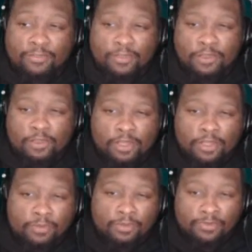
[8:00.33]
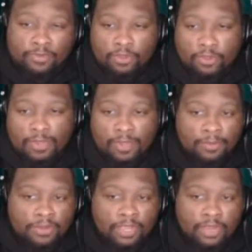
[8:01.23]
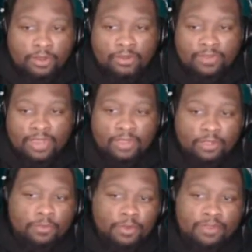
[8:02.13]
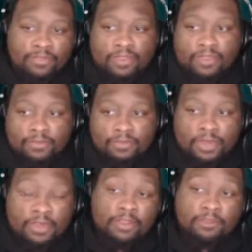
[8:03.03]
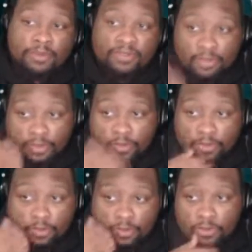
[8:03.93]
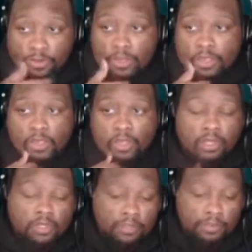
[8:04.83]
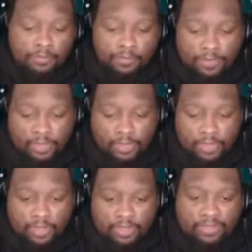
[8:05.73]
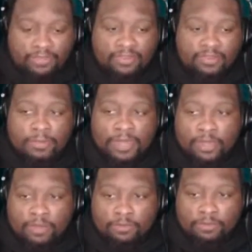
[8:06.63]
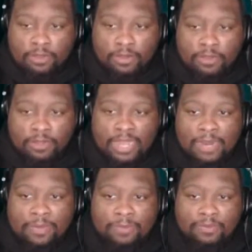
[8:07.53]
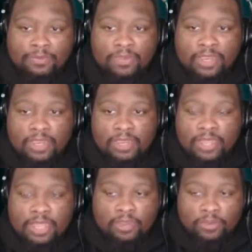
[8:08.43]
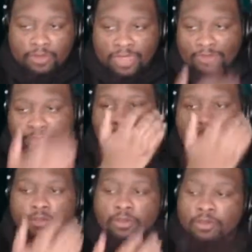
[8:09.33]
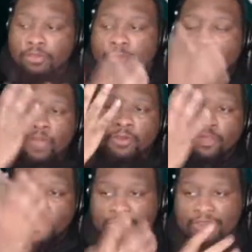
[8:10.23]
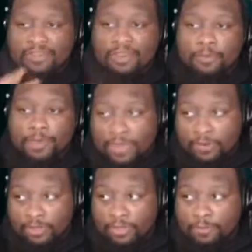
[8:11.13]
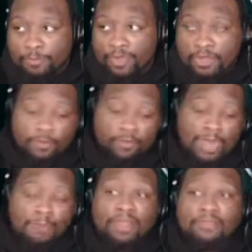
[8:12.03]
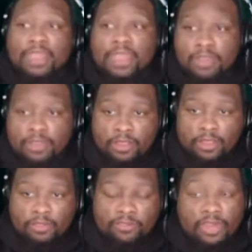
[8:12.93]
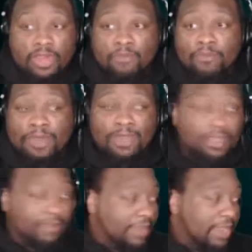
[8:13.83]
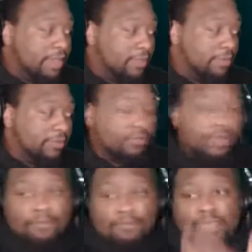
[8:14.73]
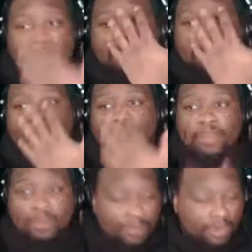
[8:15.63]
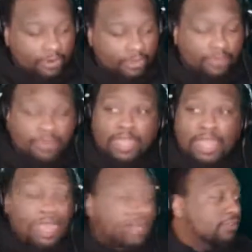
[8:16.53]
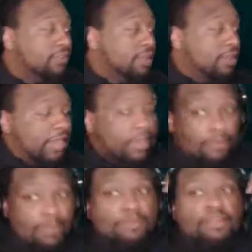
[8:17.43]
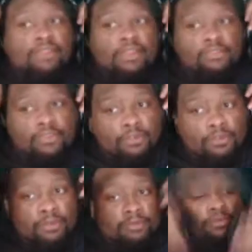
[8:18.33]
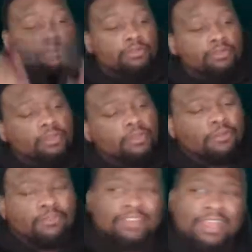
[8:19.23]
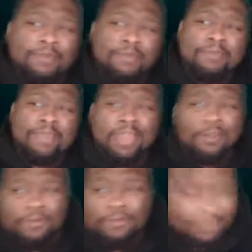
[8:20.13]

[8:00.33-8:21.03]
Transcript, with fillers: you hear the other ones so you could be able to hear exactly where this is on this particular. Um, this is about you know a lot of people see that you know I have the you know the Power Glove Nintendo Power Glove, but I'm left-handed, so they never made a left-handed one. So I made a left-handed Power Glove. I actually uh, got them with me, so I'll show you. Hold on. Of course, I got them with me. I own them.